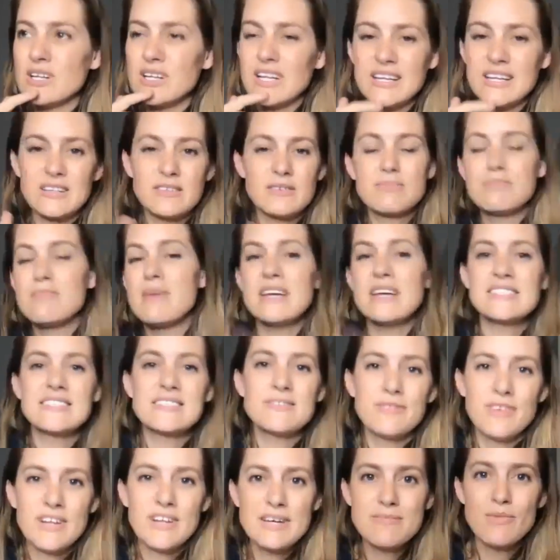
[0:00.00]
like
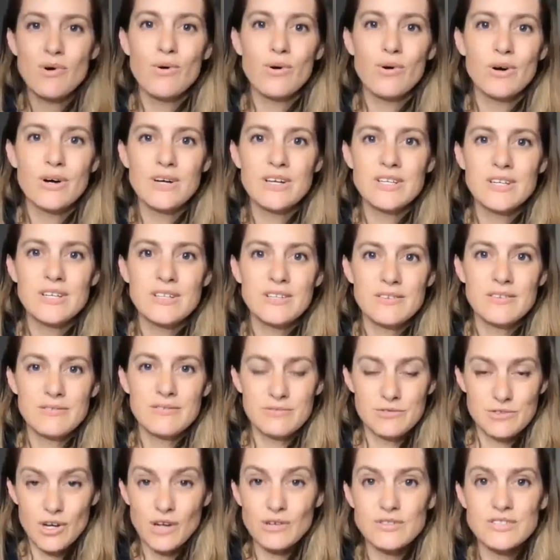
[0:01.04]
massively more
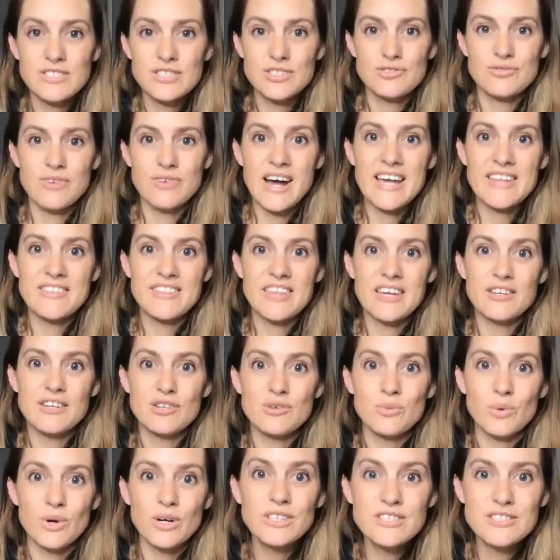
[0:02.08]
dosage rate than you
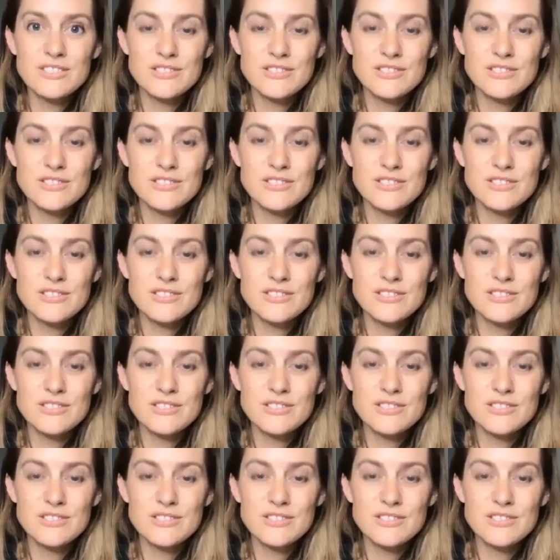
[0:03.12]
would.